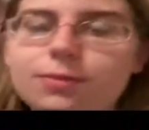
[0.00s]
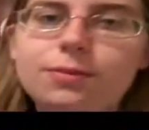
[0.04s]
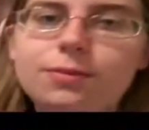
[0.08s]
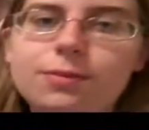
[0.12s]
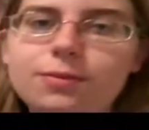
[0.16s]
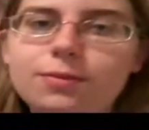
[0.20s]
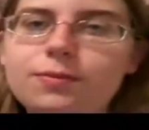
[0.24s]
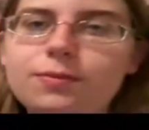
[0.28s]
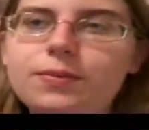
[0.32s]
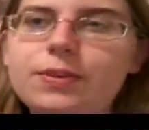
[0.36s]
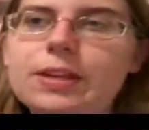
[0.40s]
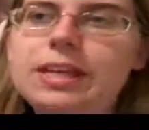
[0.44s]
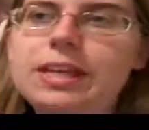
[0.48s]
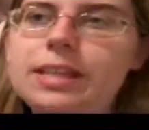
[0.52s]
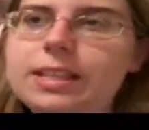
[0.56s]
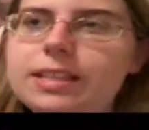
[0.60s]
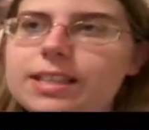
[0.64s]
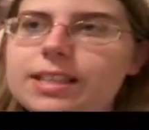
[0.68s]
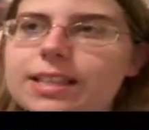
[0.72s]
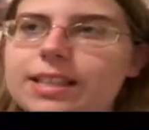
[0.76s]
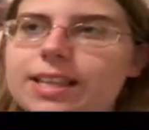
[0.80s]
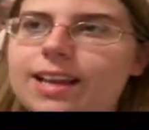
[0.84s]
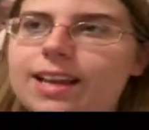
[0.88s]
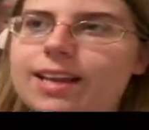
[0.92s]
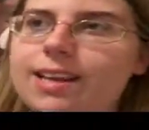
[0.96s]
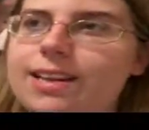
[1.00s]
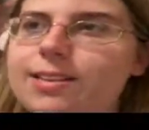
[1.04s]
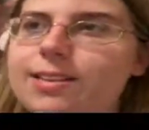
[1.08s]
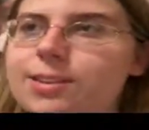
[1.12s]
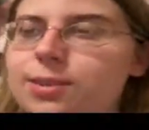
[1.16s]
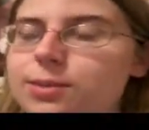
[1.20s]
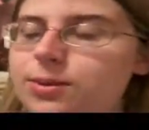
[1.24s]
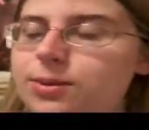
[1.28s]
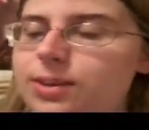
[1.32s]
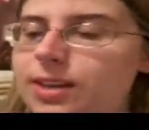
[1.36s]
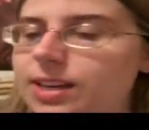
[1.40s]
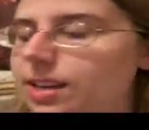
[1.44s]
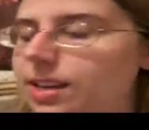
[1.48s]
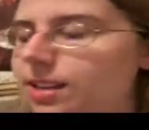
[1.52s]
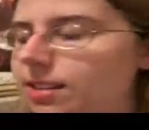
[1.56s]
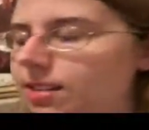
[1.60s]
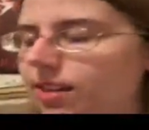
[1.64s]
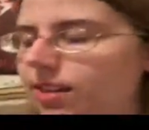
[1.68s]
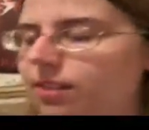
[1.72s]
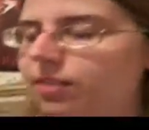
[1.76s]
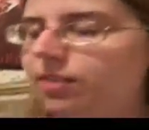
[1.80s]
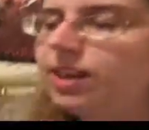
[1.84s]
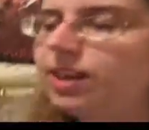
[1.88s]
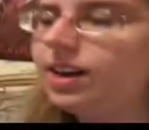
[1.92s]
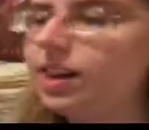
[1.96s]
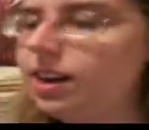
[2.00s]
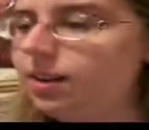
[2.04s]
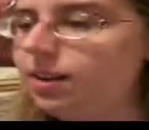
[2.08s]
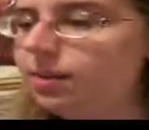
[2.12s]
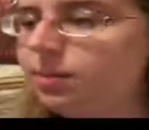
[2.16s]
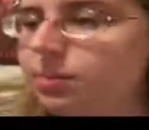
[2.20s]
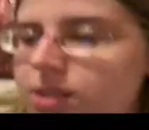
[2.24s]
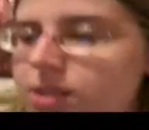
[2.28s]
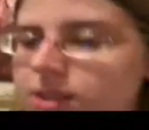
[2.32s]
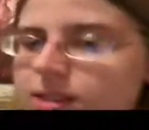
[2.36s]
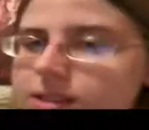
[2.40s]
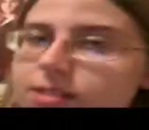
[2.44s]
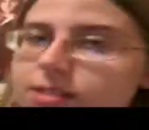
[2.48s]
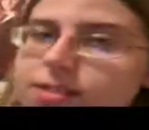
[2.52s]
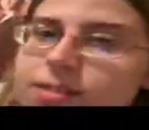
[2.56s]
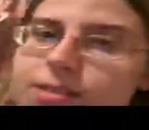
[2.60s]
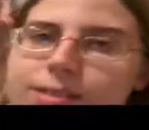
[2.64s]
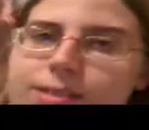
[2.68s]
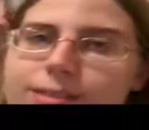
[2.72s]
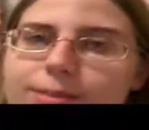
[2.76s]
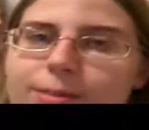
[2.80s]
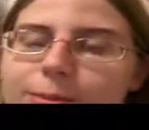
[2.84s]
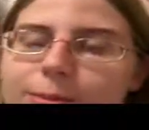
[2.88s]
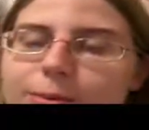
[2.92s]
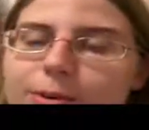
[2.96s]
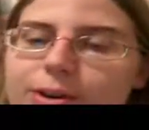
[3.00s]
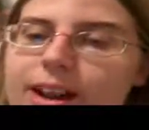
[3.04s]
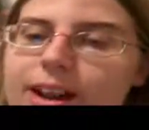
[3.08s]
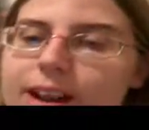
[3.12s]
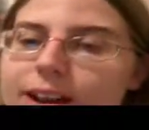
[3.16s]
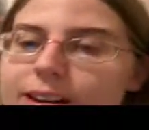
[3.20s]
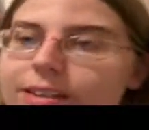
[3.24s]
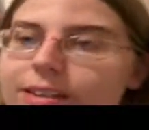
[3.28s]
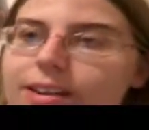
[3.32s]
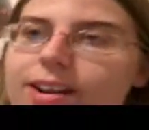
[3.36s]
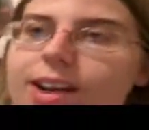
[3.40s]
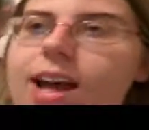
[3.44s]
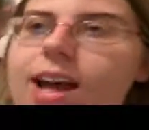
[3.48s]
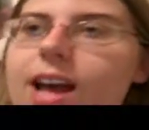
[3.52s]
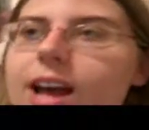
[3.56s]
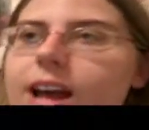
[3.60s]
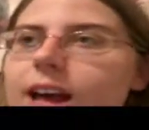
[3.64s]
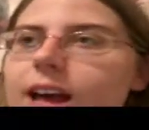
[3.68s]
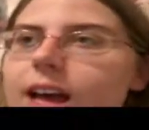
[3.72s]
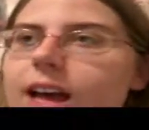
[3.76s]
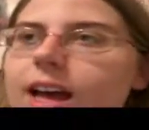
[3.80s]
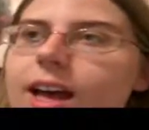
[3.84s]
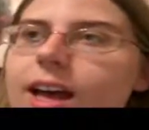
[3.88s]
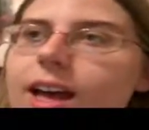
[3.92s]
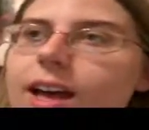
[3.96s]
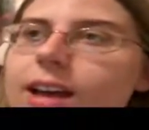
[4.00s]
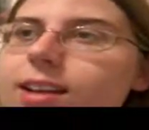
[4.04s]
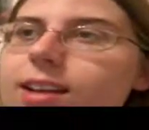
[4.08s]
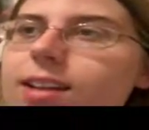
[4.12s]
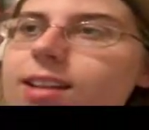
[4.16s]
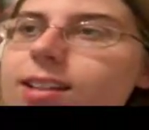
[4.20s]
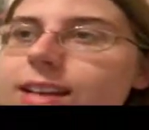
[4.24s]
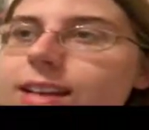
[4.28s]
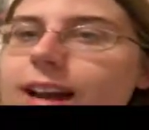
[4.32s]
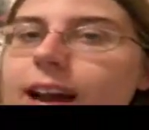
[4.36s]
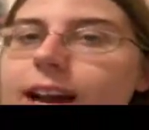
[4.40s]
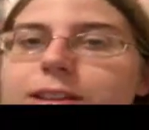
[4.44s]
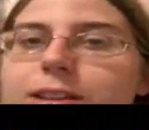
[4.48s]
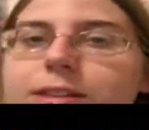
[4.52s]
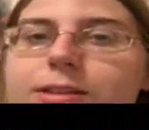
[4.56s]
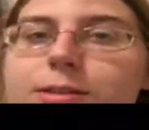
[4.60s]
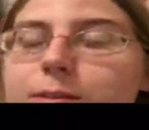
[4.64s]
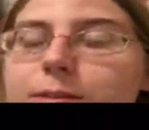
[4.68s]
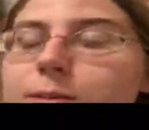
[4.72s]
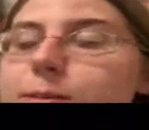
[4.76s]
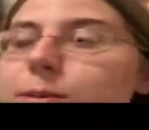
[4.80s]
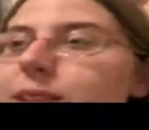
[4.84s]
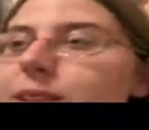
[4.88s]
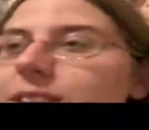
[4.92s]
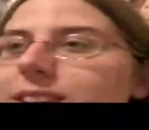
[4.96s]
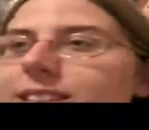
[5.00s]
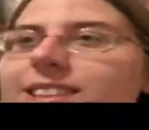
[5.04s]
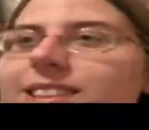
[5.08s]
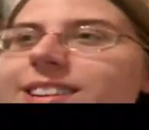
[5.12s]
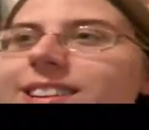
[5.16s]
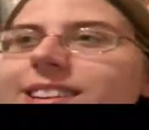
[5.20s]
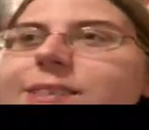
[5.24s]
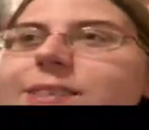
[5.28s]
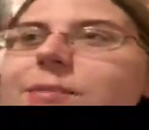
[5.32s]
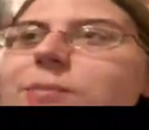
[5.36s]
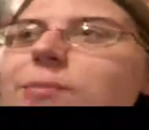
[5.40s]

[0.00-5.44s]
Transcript: feel like doing anything right now. I'm still worn out. And I just want, to,